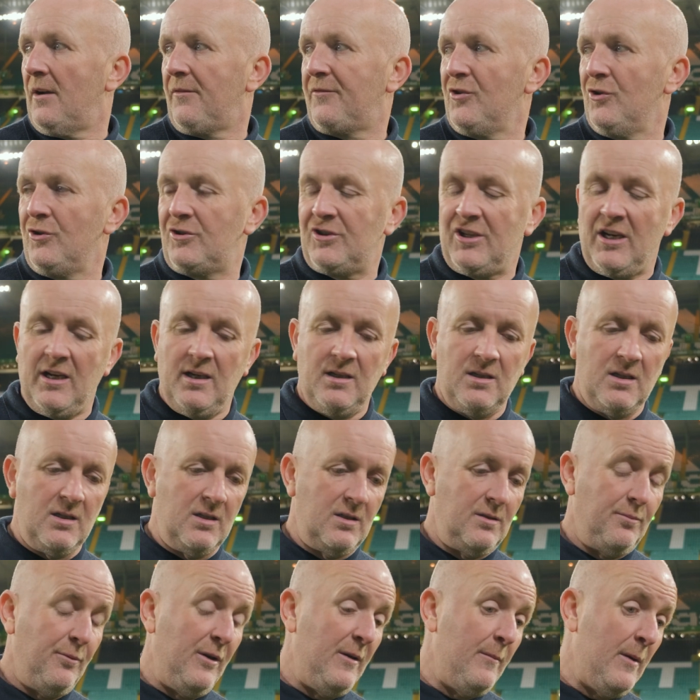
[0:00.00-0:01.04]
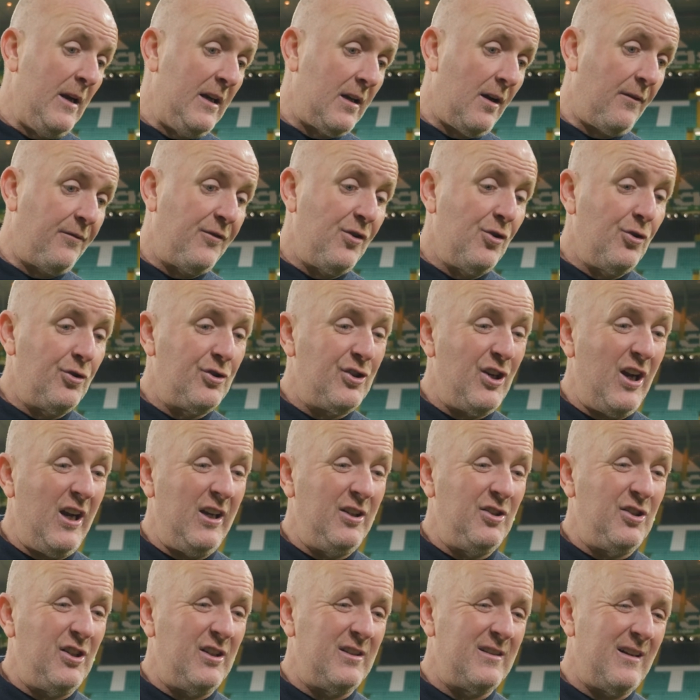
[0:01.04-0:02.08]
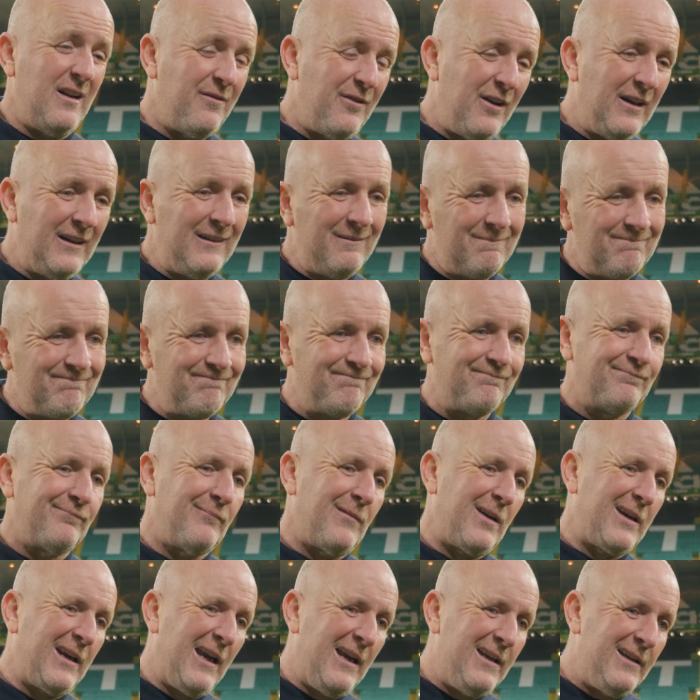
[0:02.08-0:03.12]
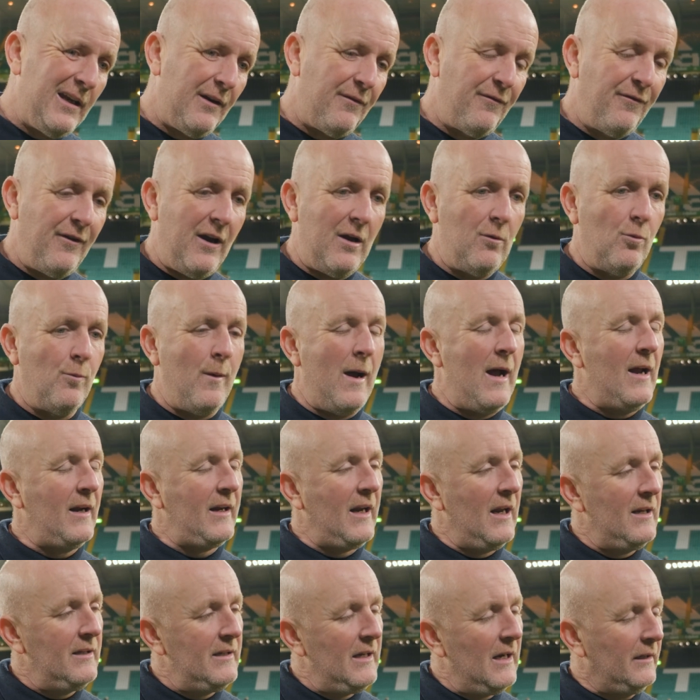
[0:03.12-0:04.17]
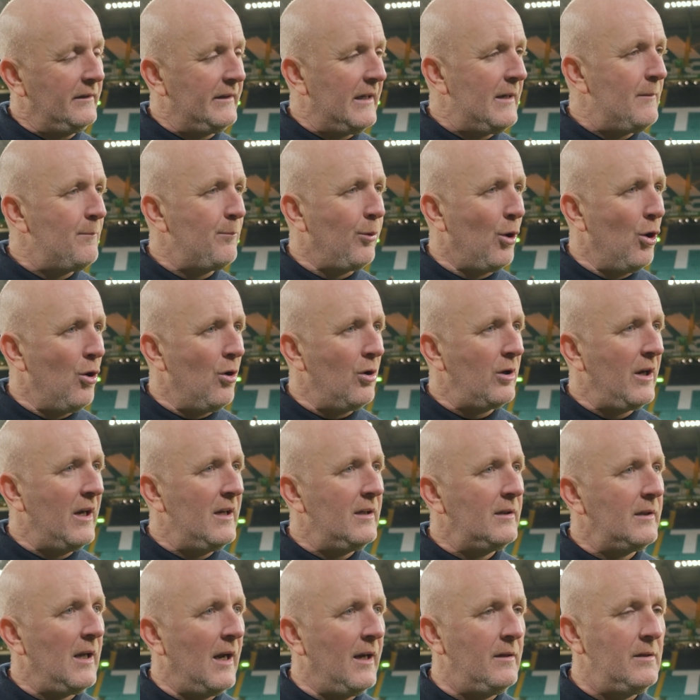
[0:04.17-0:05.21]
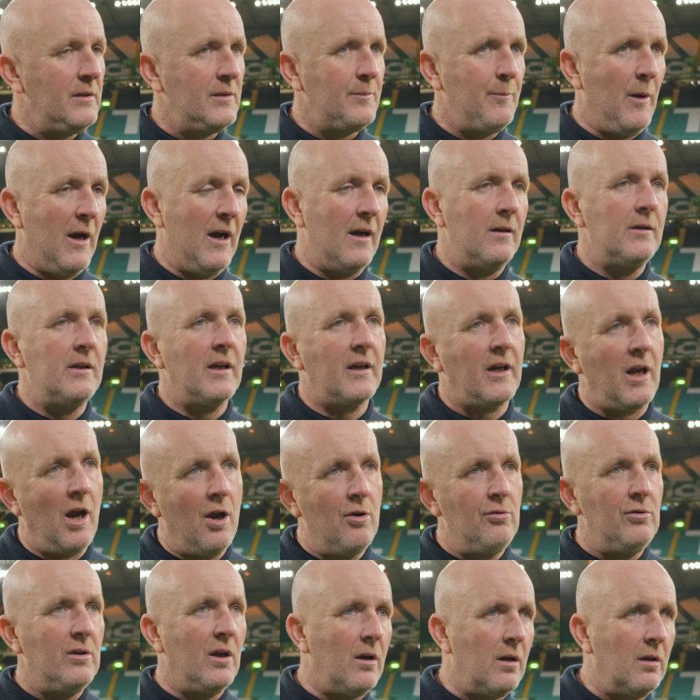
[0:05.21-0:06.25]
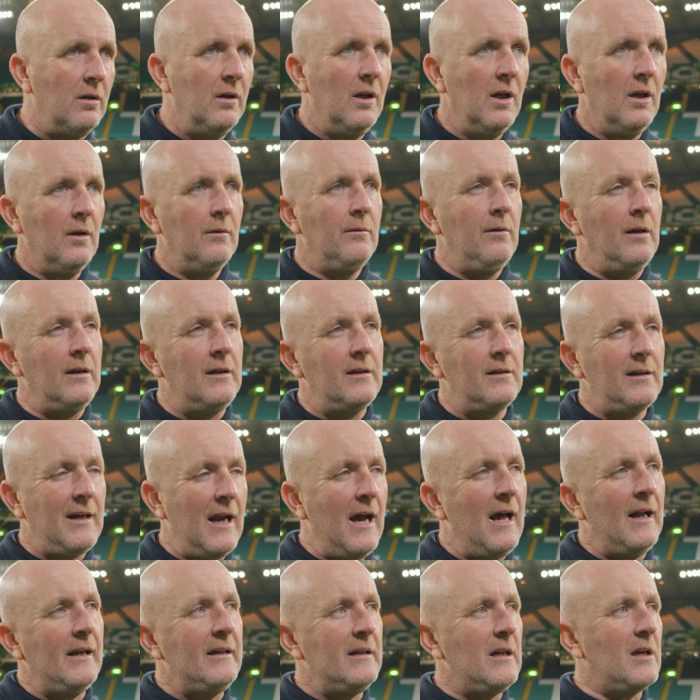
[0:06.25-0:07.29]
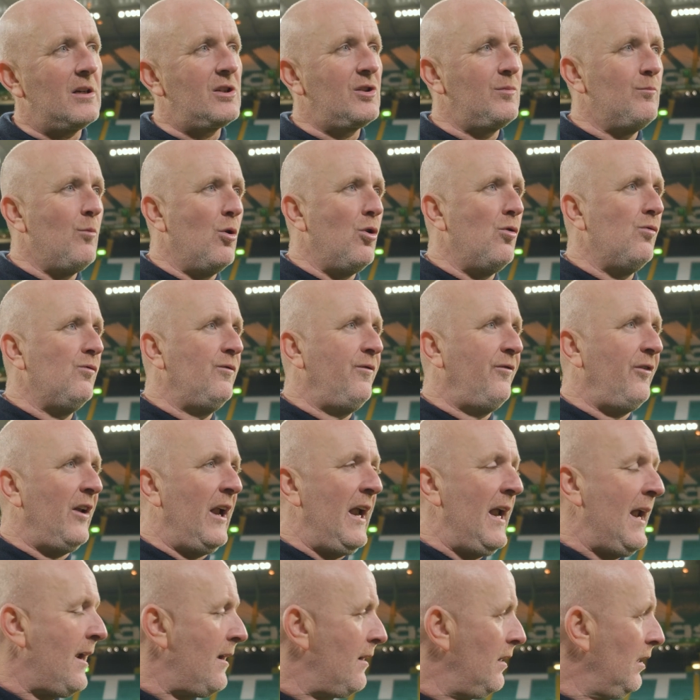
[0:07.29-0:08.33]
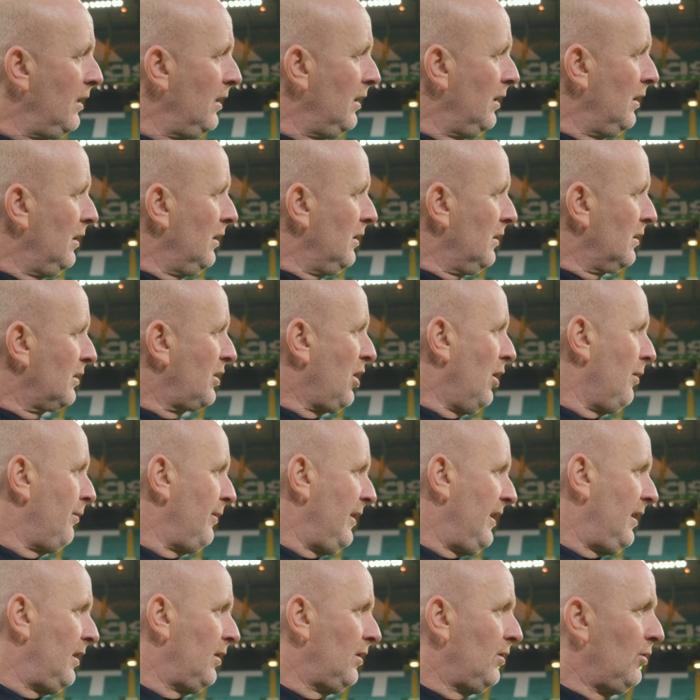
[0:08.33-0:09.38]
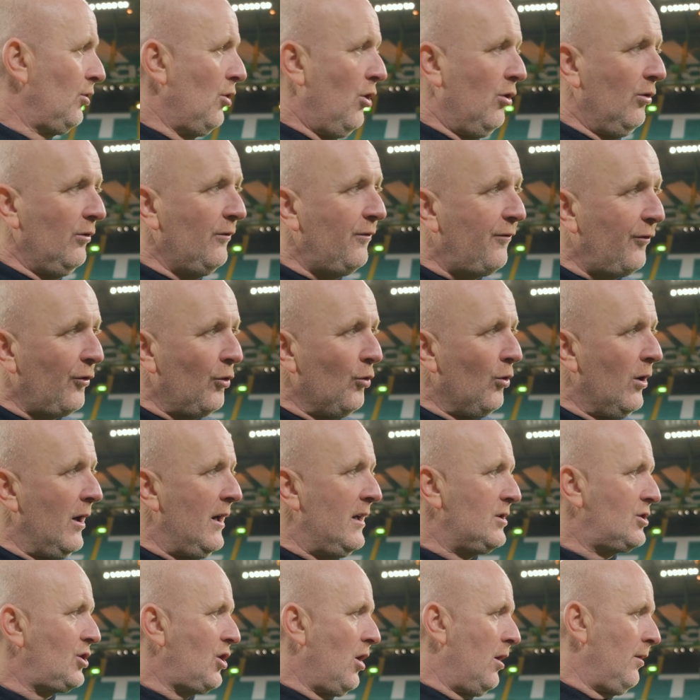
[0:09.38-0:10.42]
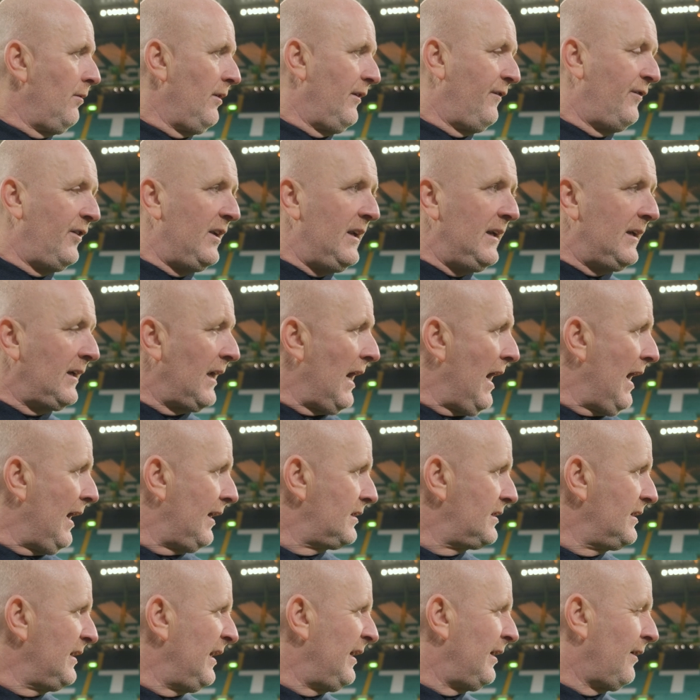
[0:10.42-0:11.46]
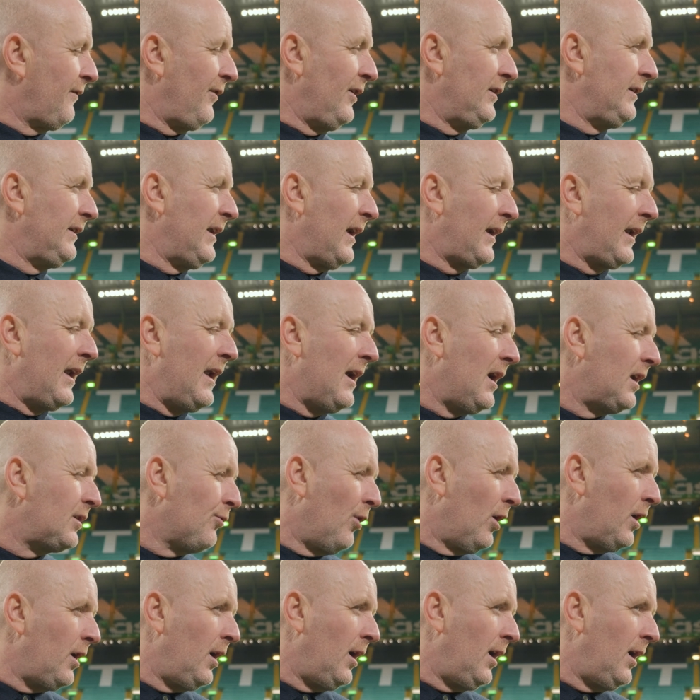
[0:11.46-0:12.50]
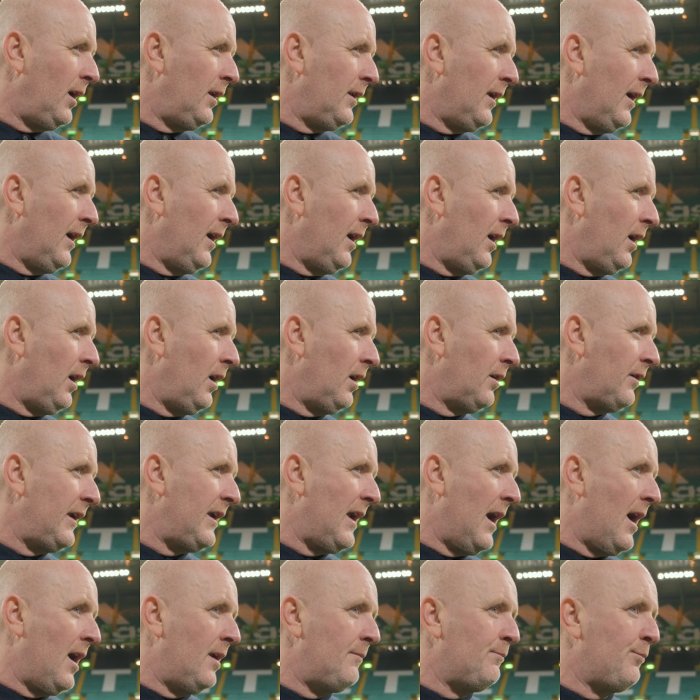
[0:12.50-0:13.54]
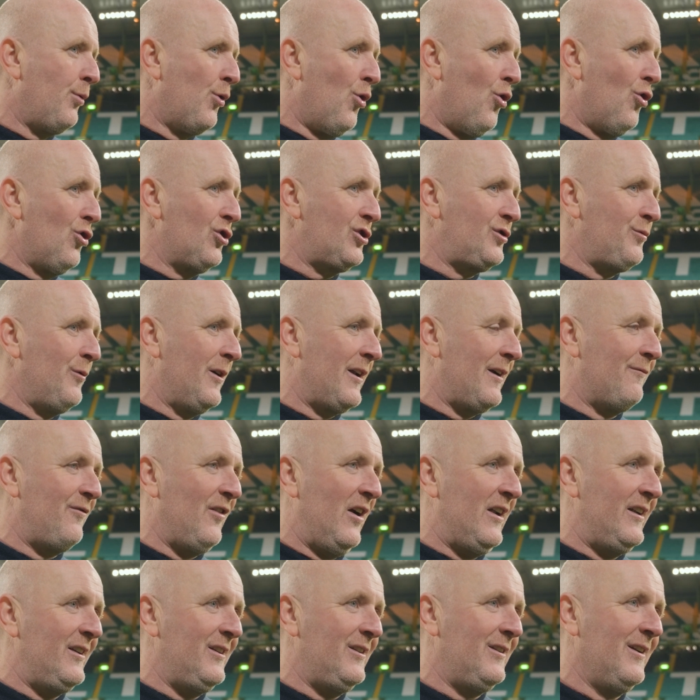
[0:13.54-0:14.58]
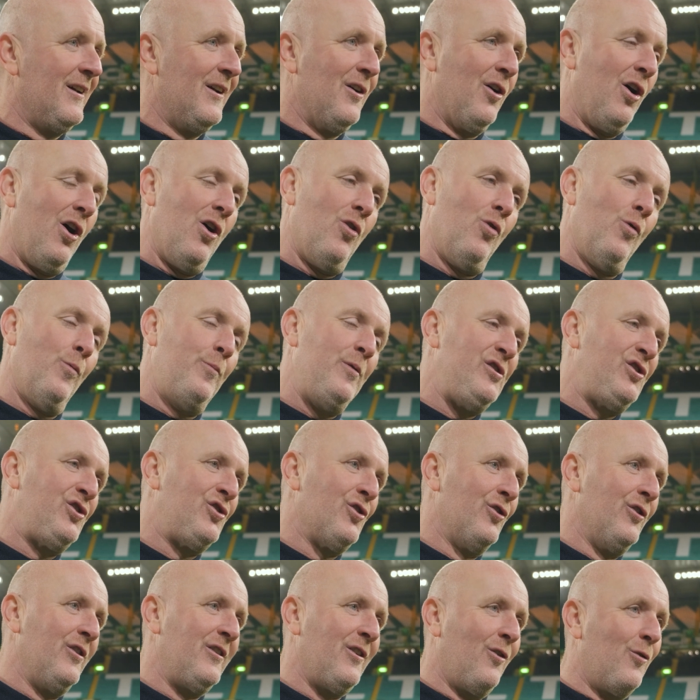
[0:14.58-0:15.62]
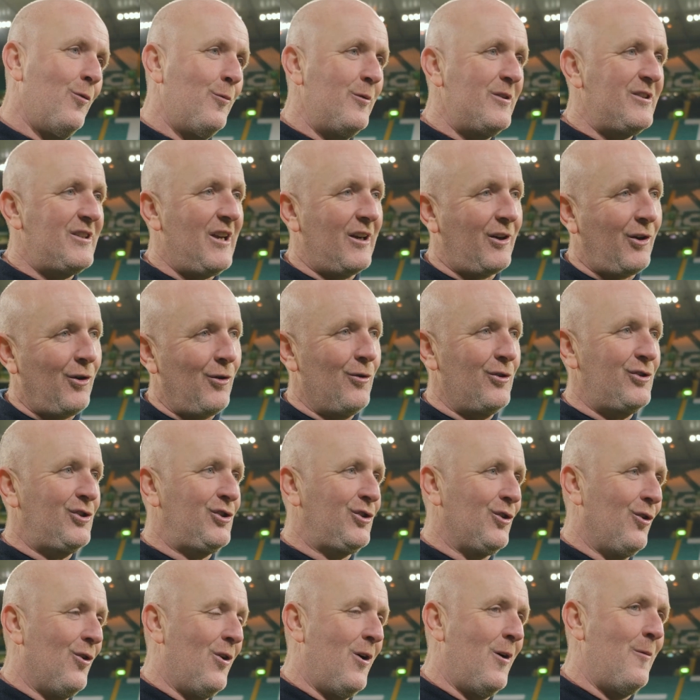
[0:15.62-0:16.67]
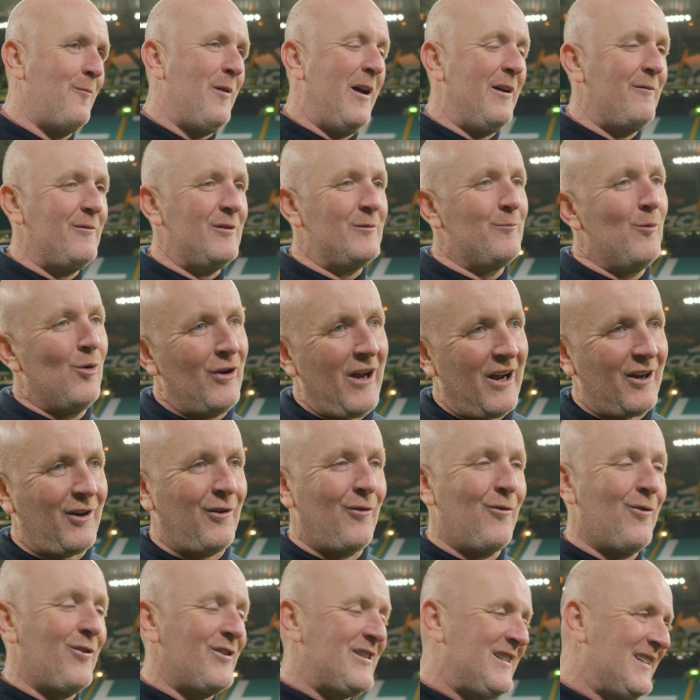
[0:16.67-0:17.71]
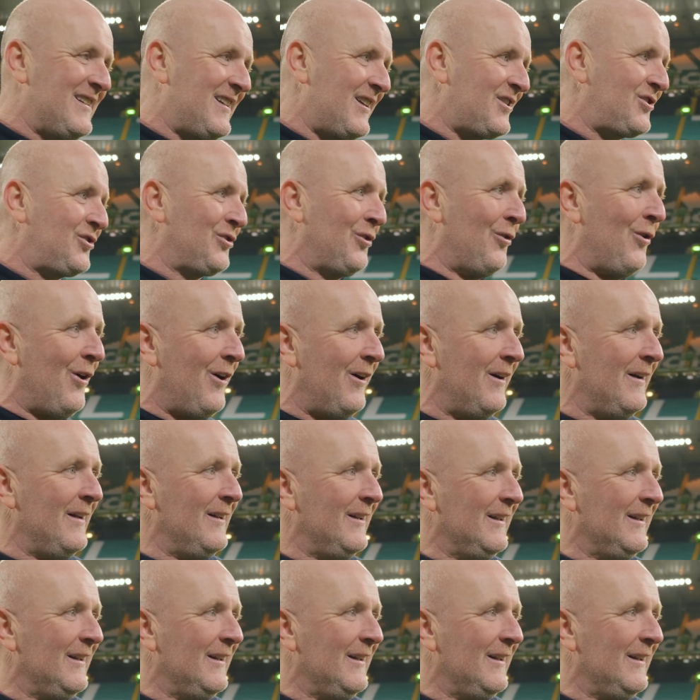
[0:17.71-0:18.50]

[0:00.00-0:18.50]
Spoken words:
few changes, we made a few changes, and I think kind of fell back into a deep block at times, but on the counter they carried a small threat, a couple of long throw-ins, a couple of free kicks, and then I think Nicky had one at the right hand post where I'm thinking, I hope he's shooting, I hope it's a cross shot, but it was more a cross than a shot,